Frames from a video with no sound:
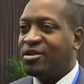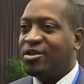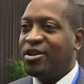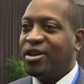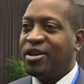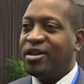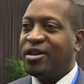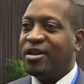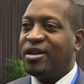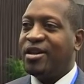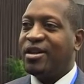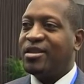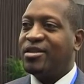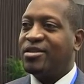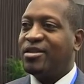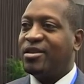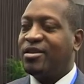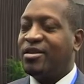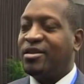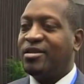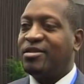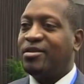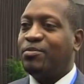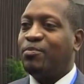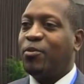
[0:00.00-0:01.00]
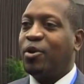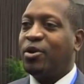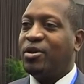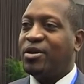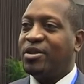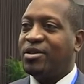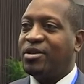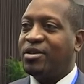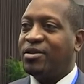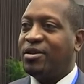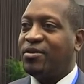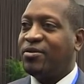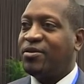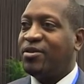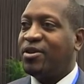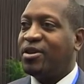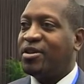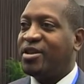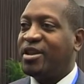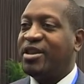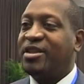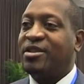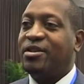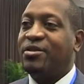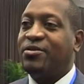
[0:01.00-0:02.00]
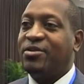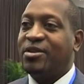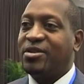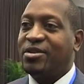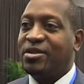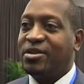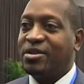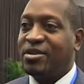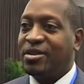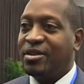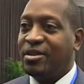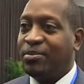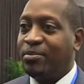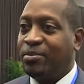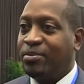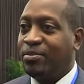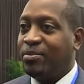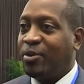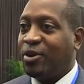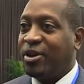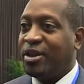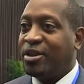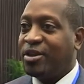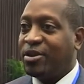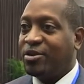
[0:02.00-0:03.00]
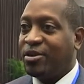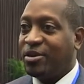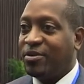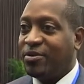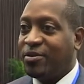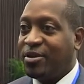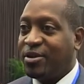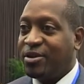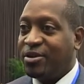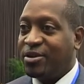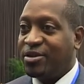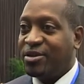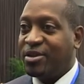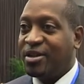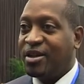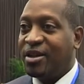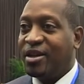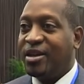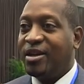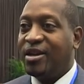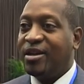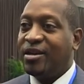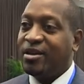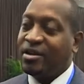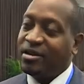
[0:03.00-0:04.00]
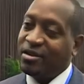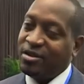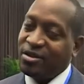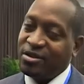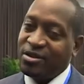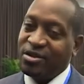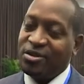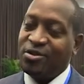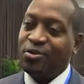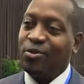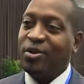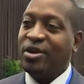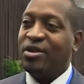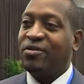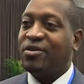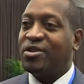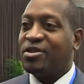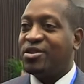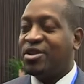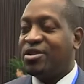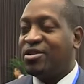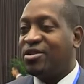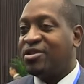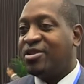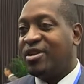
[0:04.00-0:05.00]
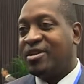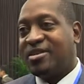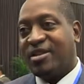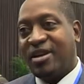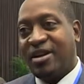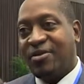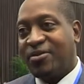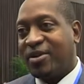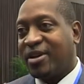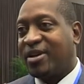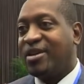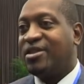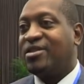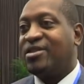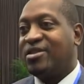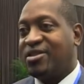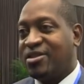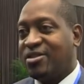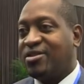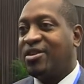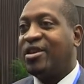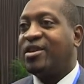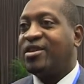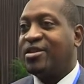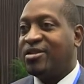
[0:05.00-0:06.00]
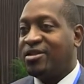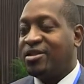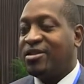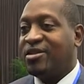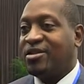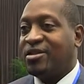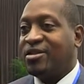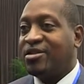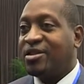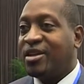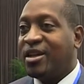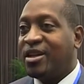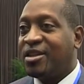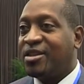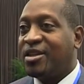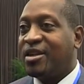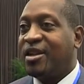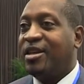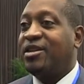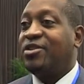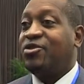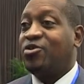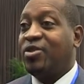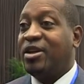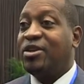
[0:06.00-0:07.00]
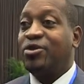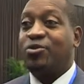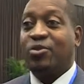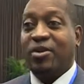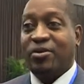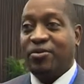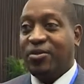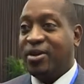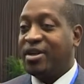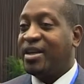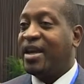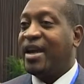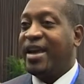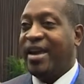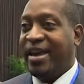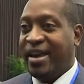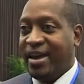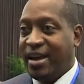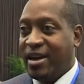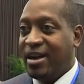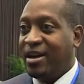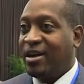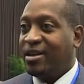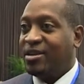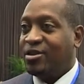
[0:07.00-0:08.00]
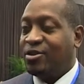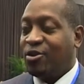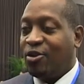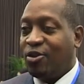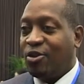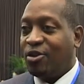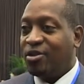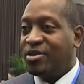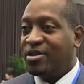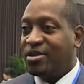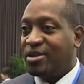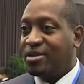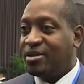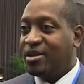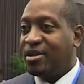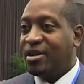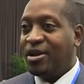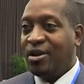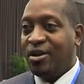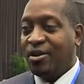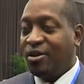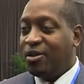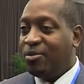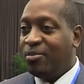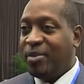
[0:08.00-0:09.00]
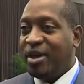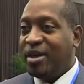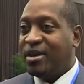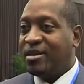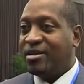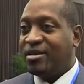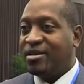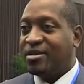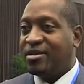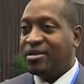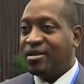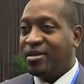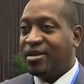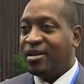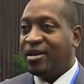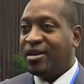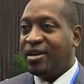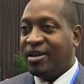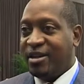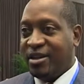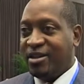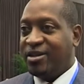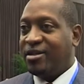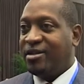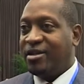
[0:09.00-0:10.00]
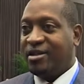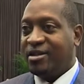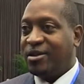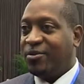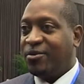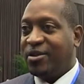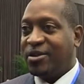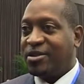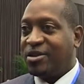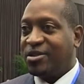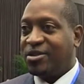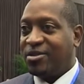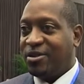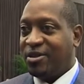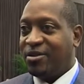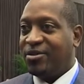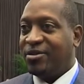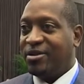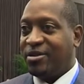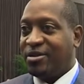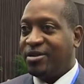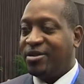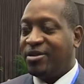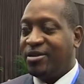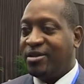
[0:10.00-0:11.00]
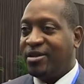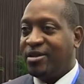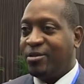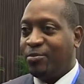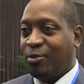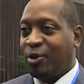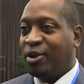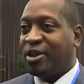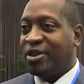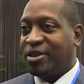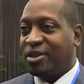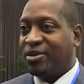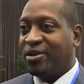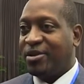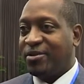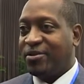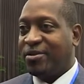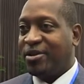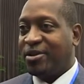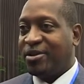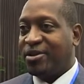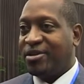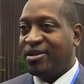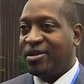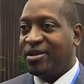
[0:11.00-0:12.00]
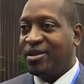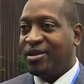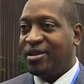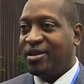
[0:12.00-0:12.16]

China is uh, this policy of not interferences in political affairs. This is one of the strategies that Africa is, is, is getting and trying to avoid at all, all means interferences of, on uh, political affairs.